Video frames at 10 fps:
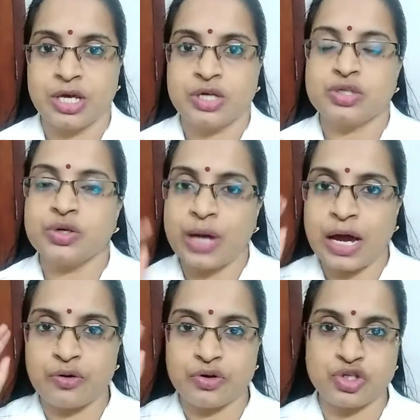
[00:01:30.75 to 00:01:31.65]
So you
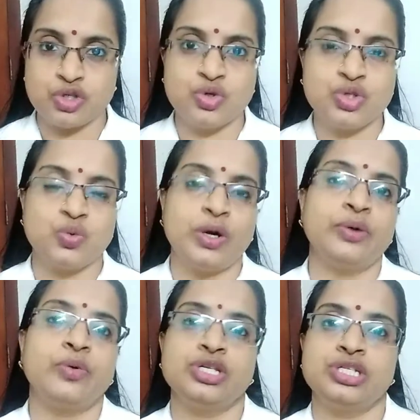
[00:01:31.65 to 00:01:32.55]
have to choose one
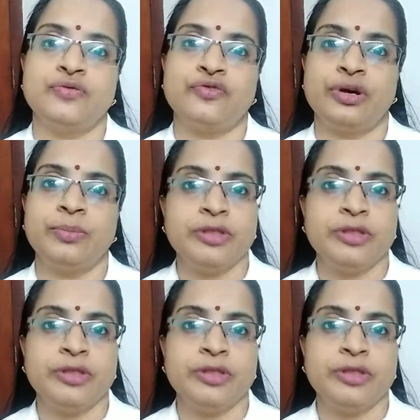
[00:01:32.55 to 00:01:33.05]
question from